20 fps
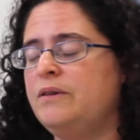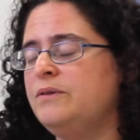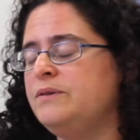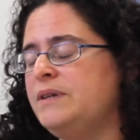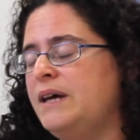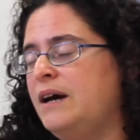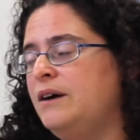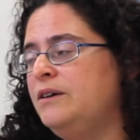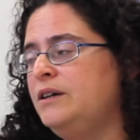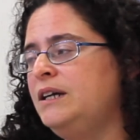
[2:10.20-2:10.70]
those
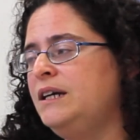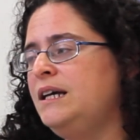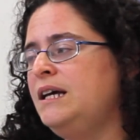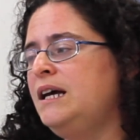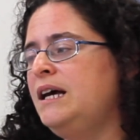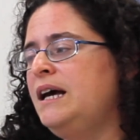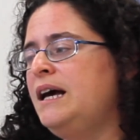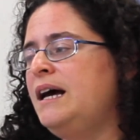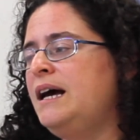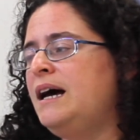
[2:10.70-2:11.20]
out.
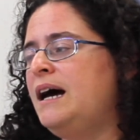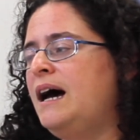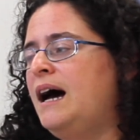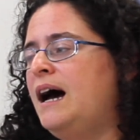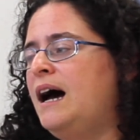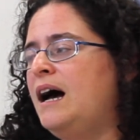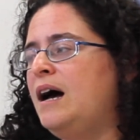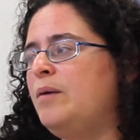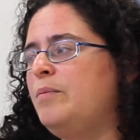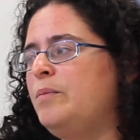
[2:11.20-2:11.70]

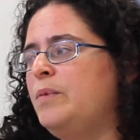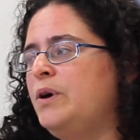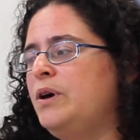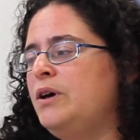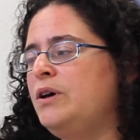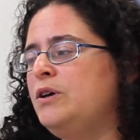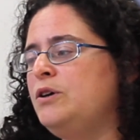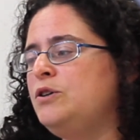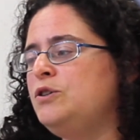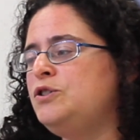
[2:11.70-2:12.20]
Um,
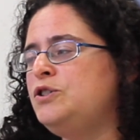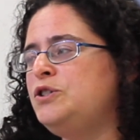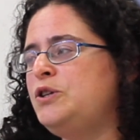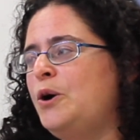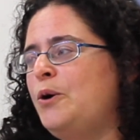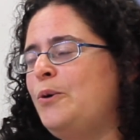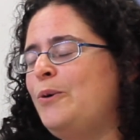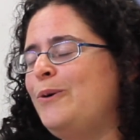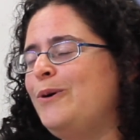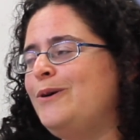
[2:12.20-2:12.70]

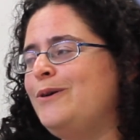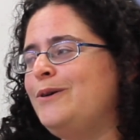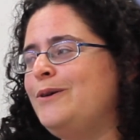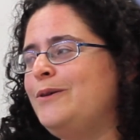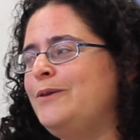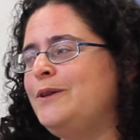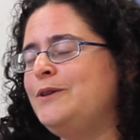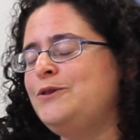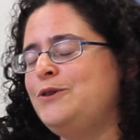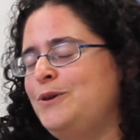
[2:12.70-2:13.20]
so
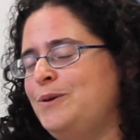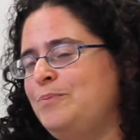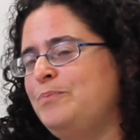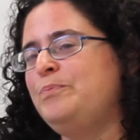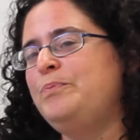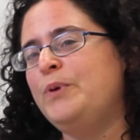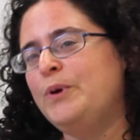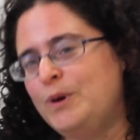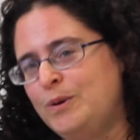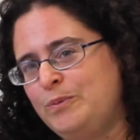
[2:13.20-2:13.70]
the term
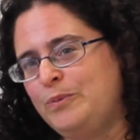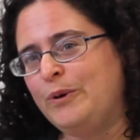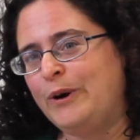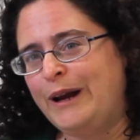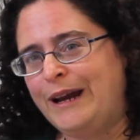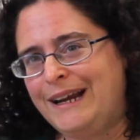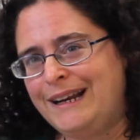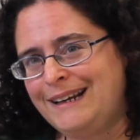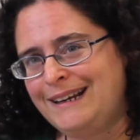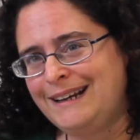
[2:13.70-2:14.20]
bird
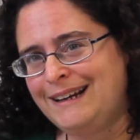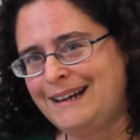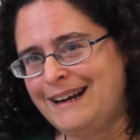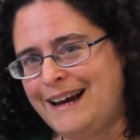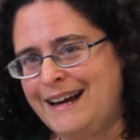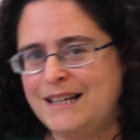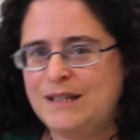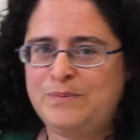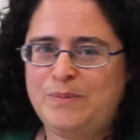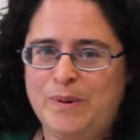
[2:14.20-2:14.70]
brain,
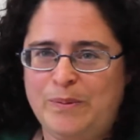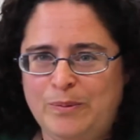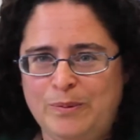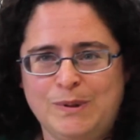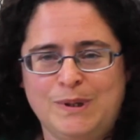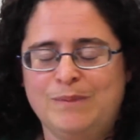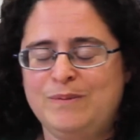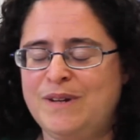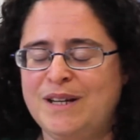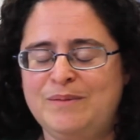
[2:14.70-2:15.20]
as people
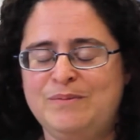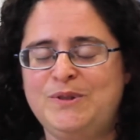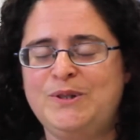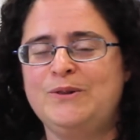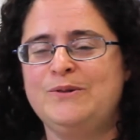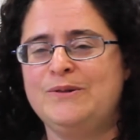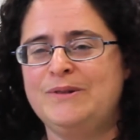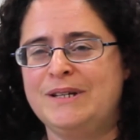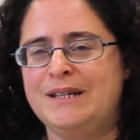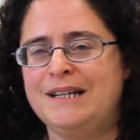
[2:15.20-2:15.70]
sometimes
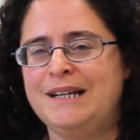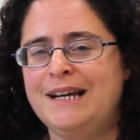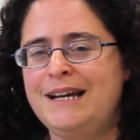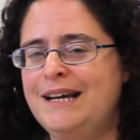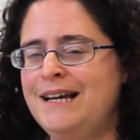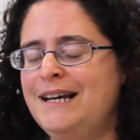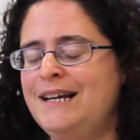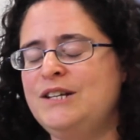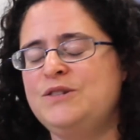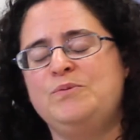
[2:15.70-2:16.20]
use it,
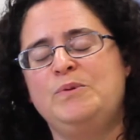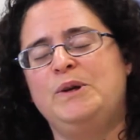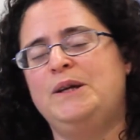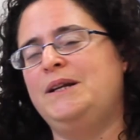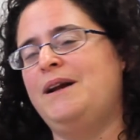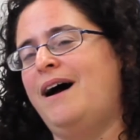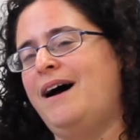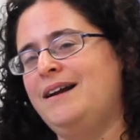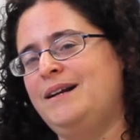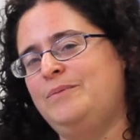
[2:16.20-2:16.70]
is really
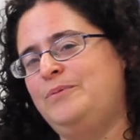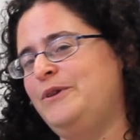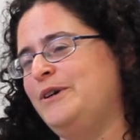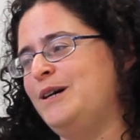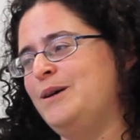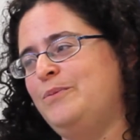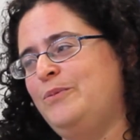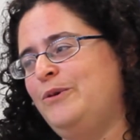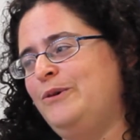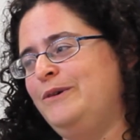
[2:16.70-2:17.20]
not
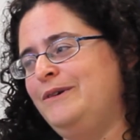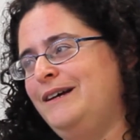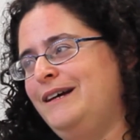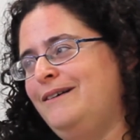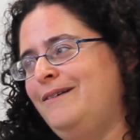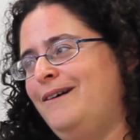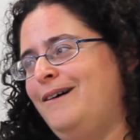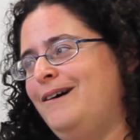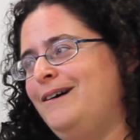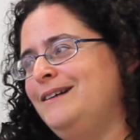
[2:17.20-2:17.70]
applicable at
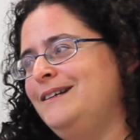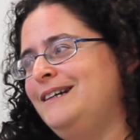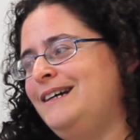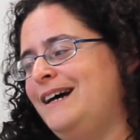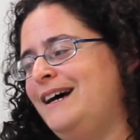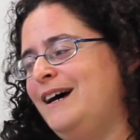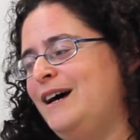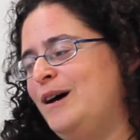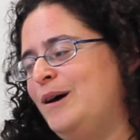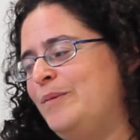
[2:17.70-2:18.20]
all.
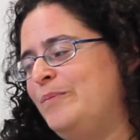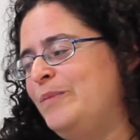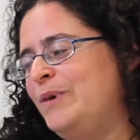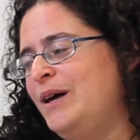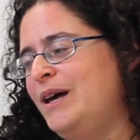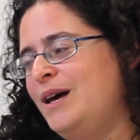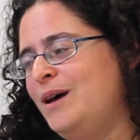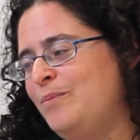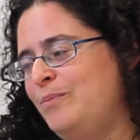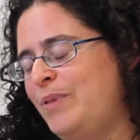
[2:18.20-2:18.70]
Um,
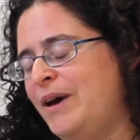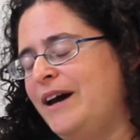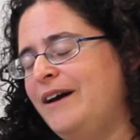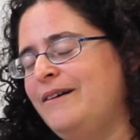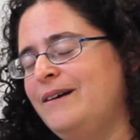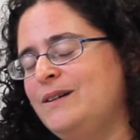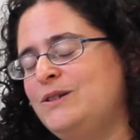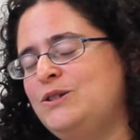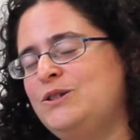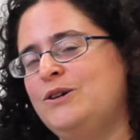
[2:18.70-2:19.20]

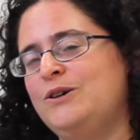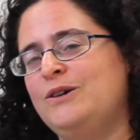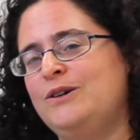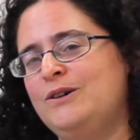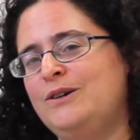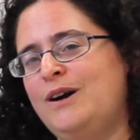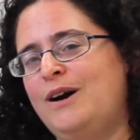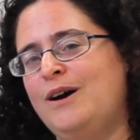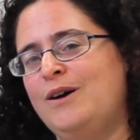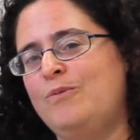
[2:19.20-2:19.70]
parrots
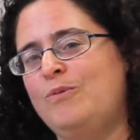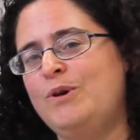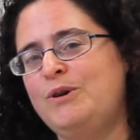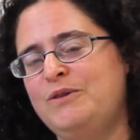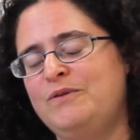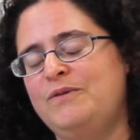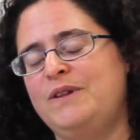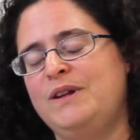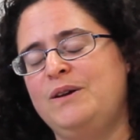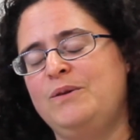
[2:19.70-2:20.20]
are, are one
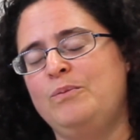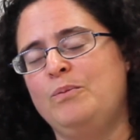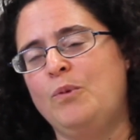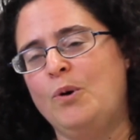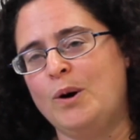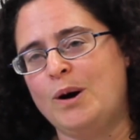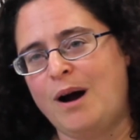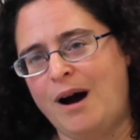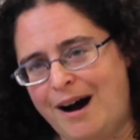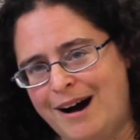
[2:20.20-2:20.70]
of the
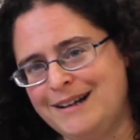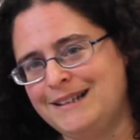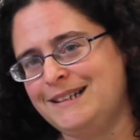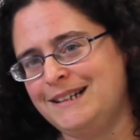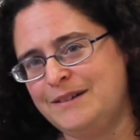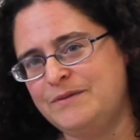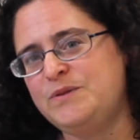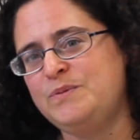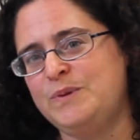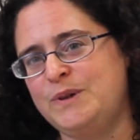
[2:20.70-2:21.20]
more
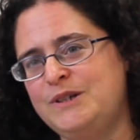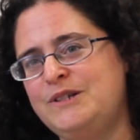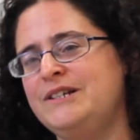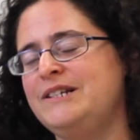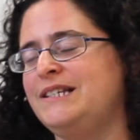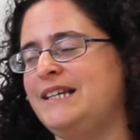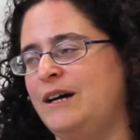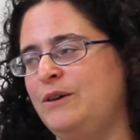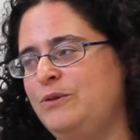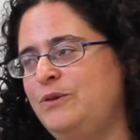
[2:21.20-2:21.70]
cognitive
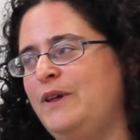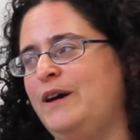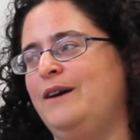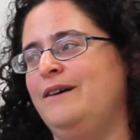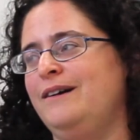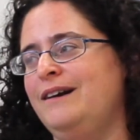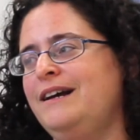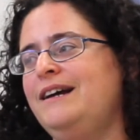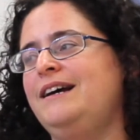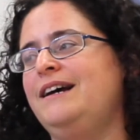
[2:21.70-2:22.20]
species out
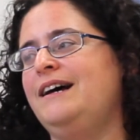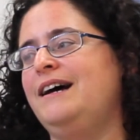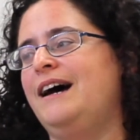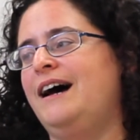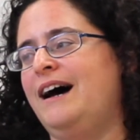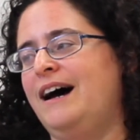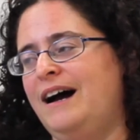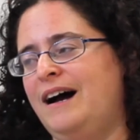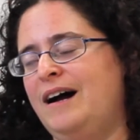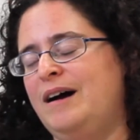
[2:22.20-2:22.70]
there
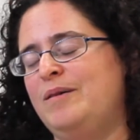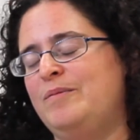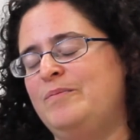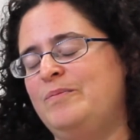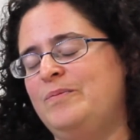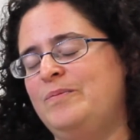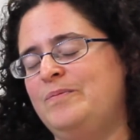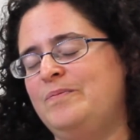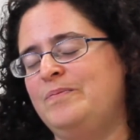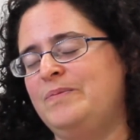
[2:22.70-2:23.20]

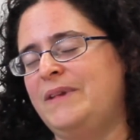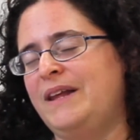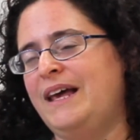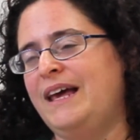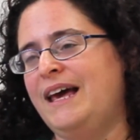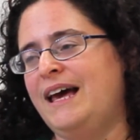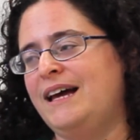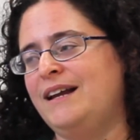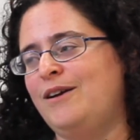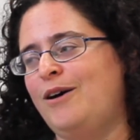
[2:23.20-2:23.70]
um,
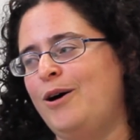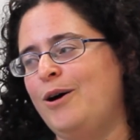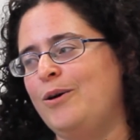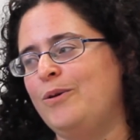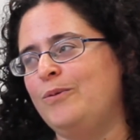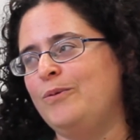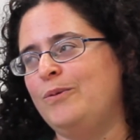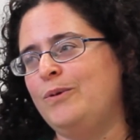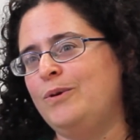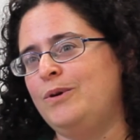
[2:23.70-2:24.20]
and
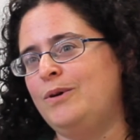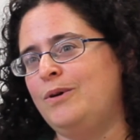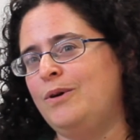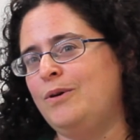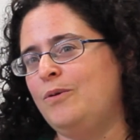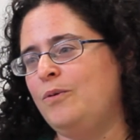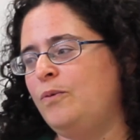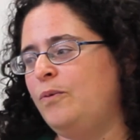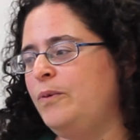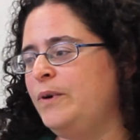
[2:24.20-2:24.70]
are
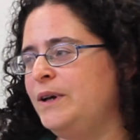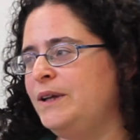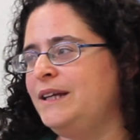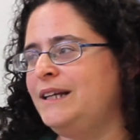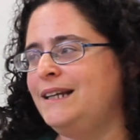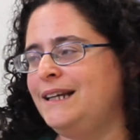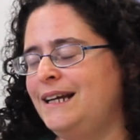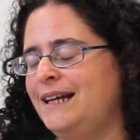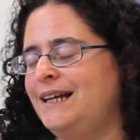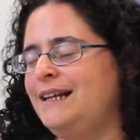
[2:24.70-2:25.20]
really
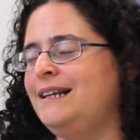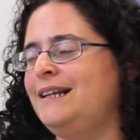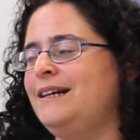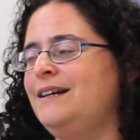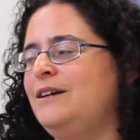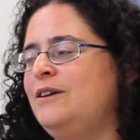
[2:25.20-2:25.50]
neat